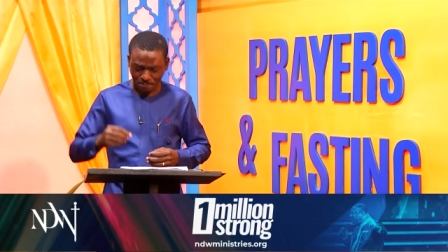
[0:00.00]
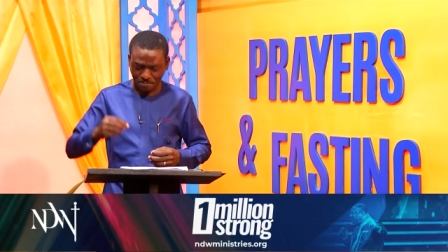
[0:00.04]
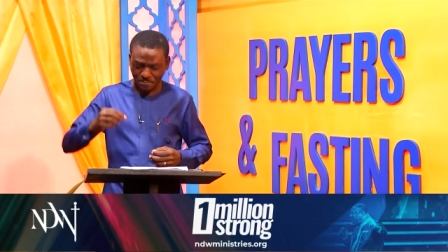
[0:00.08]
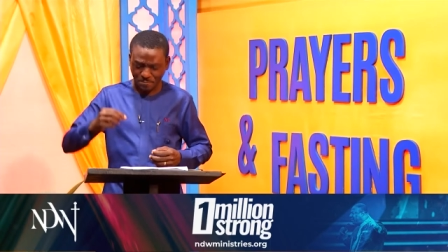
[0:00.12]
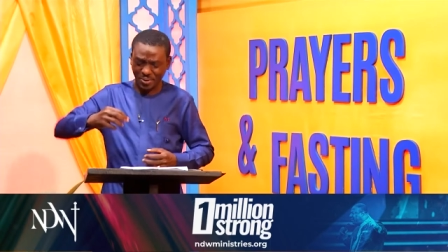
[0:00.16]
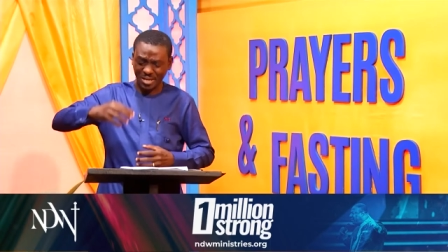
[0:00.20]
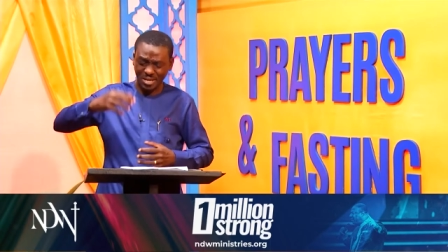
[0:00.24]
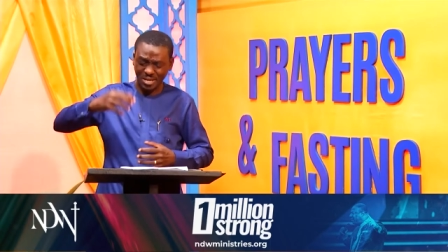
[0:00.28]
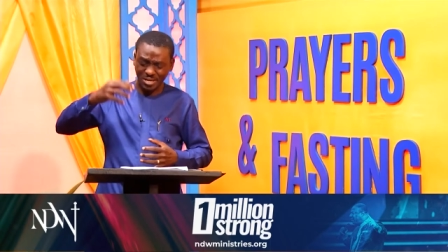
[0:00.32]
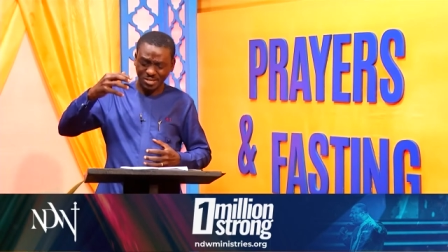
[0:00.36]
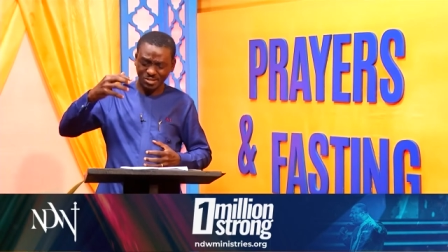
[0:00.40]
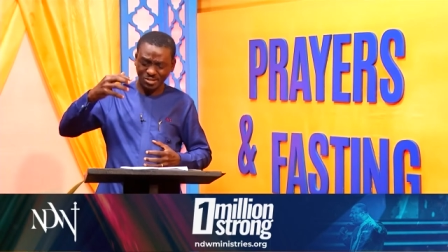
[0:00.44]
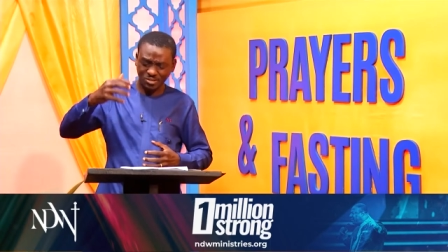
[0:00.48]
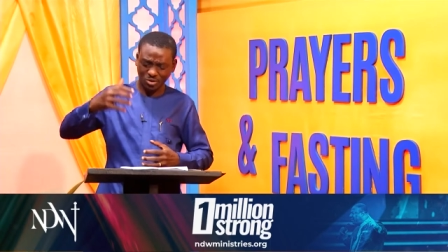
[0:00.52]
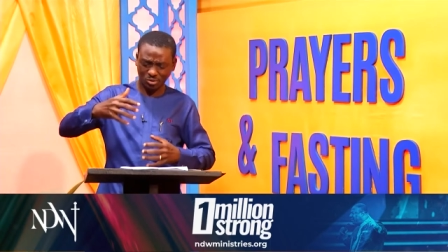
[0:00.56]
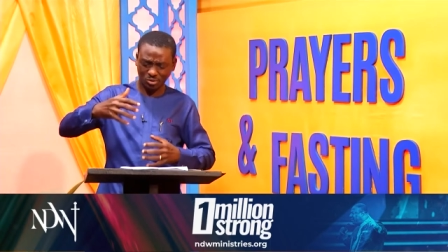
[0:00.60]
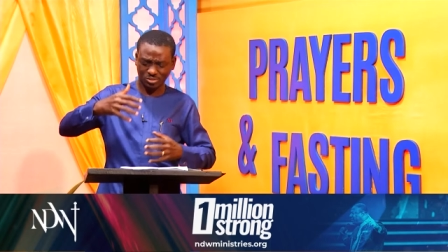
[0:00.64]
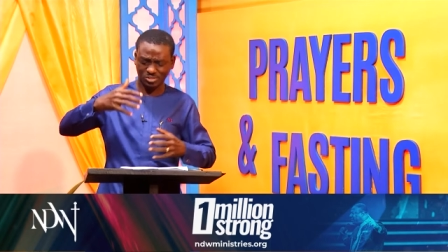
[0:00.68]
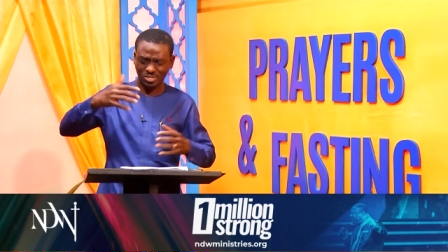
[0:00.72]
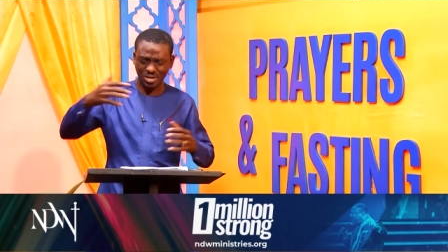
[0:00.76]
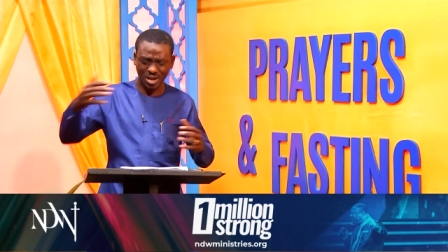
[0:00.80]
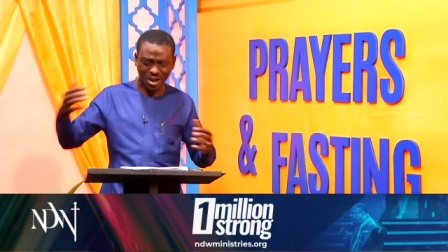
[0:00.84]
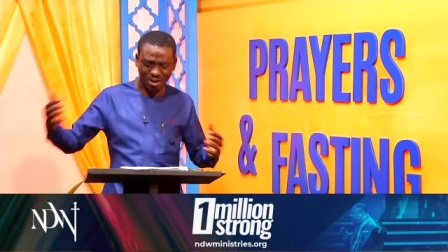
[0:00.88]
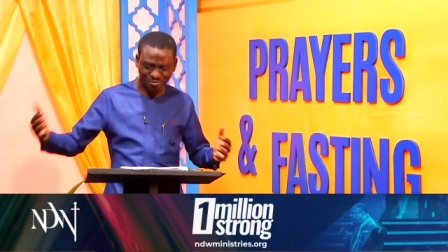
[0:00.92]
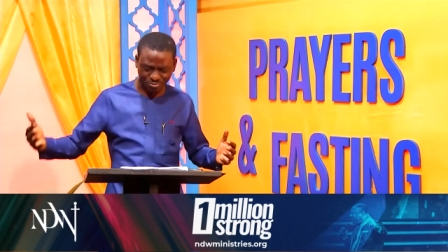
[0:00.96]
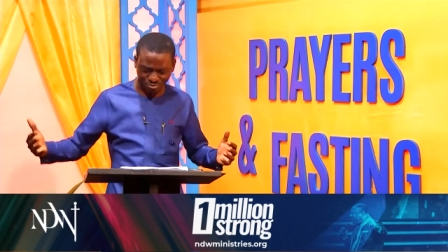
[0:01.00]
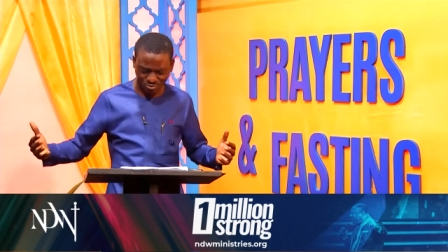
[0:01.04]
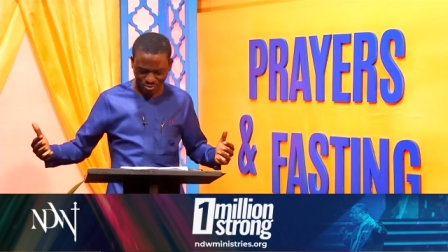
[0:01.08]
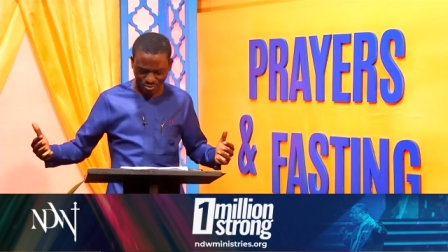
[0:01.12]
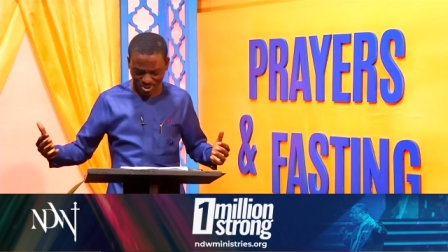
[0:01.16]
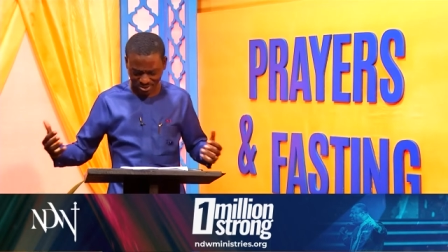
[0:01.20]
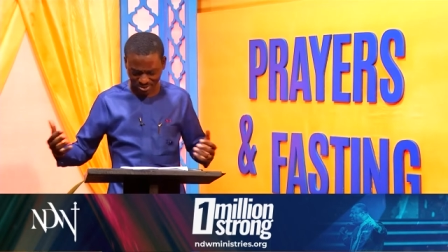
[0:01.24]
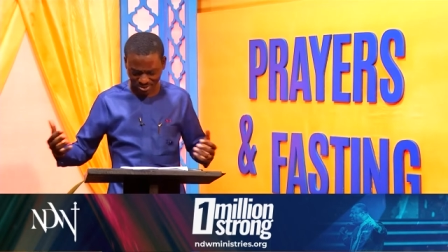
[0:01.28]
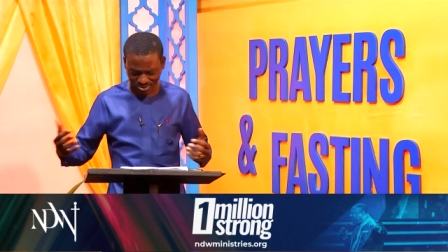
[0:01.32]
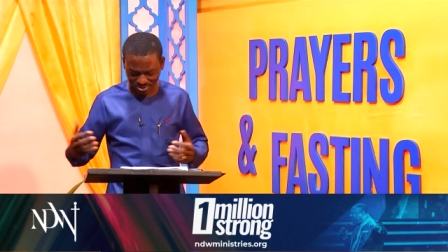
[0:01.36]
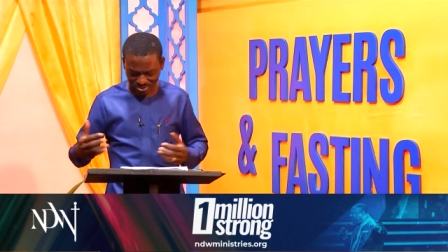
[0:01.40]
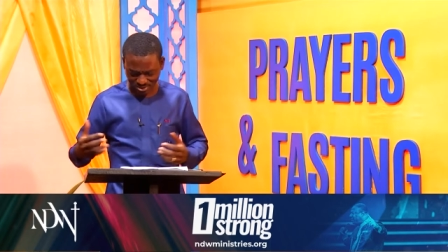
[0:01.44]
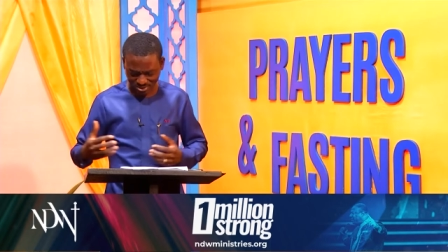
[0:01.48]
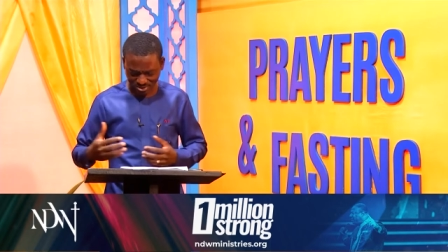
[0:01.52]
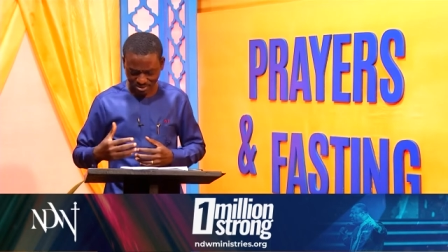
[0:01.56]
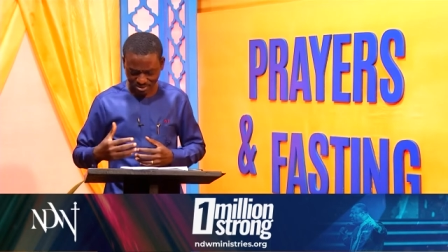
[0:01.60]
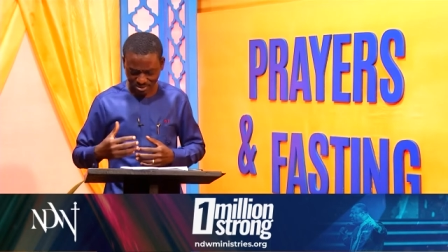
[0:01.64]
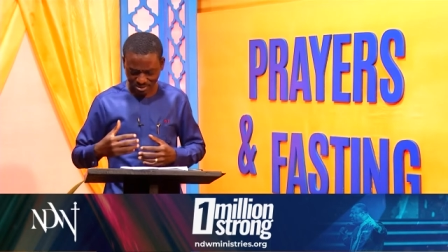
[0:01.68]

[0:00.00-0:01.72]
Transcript: Be not afraid,